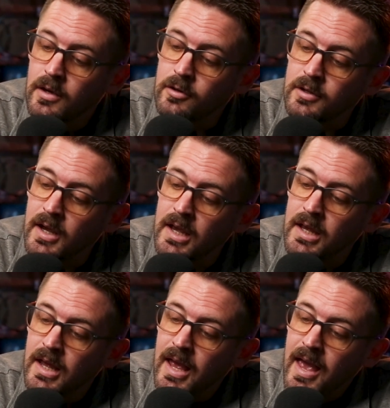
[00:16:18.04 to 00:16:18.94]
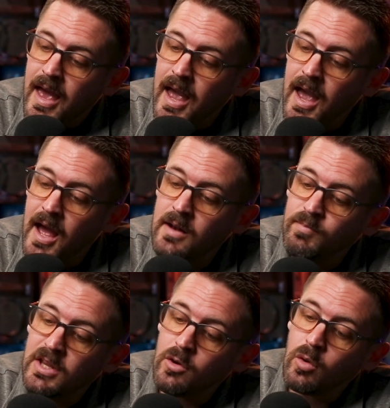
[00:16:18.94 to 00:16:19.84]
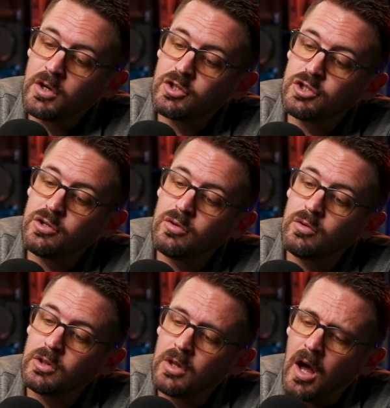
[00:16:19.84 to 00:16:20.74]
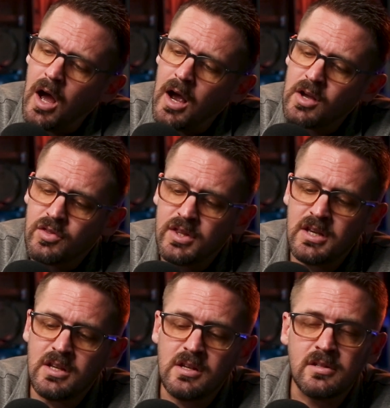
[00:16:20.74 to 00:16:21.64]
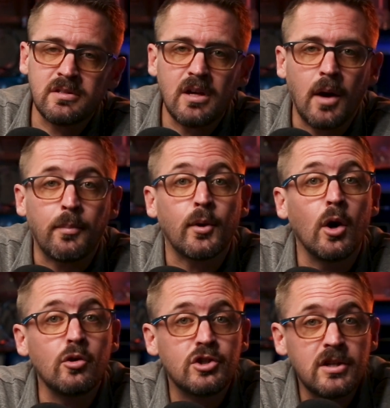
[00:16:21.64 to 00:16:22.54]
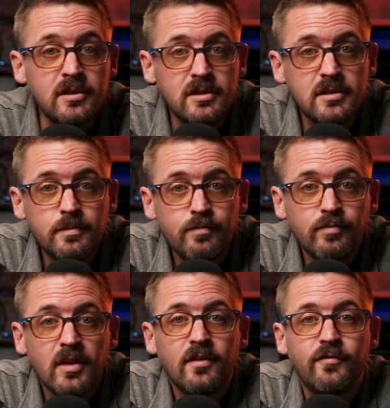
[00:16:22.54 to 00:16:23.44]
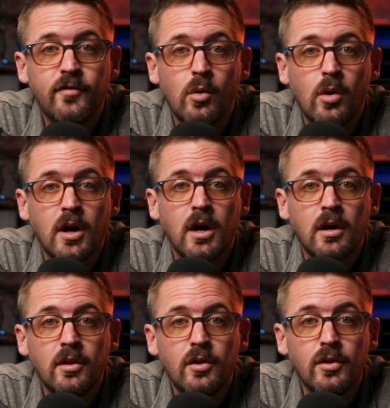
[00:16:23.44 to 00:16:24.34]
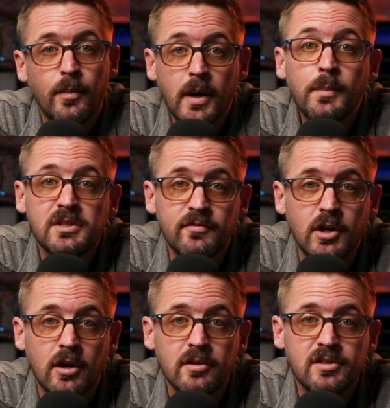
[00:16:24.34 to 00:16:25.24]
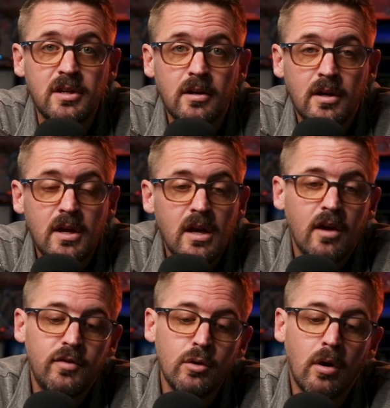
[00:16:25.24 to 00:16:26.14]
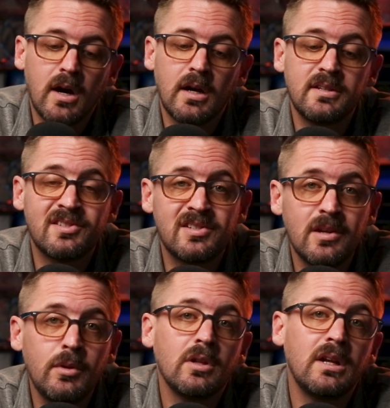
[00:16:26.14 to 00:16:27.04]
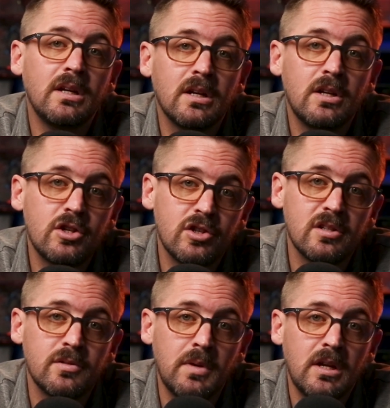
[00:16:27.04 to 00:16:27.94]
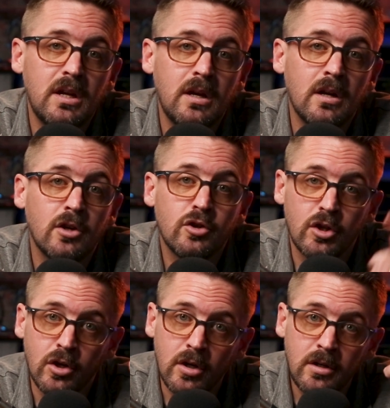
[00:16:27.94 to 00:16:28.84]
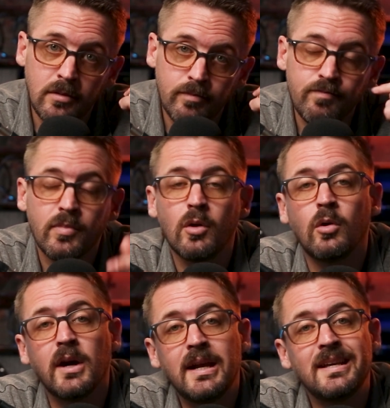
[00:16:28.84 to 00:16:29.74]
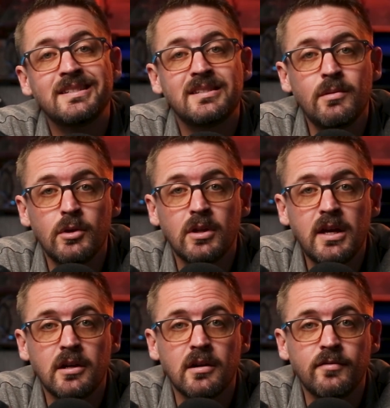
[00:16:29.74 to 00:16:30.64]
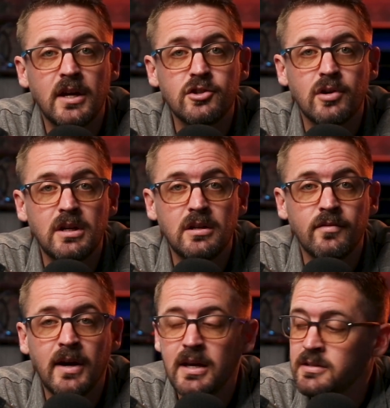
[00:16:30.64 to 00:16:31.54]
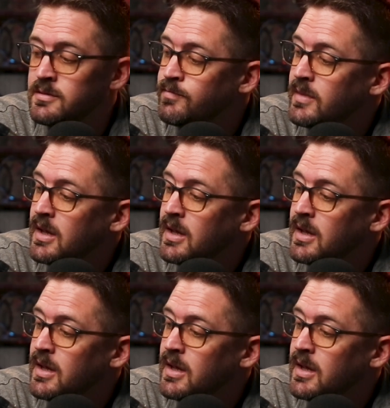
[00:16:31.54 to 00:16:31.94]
Okay. And in order to log these approaches for the purpose of currency, if you are in simulated conditions, meaning under the hood or in a simulator, a flight training device,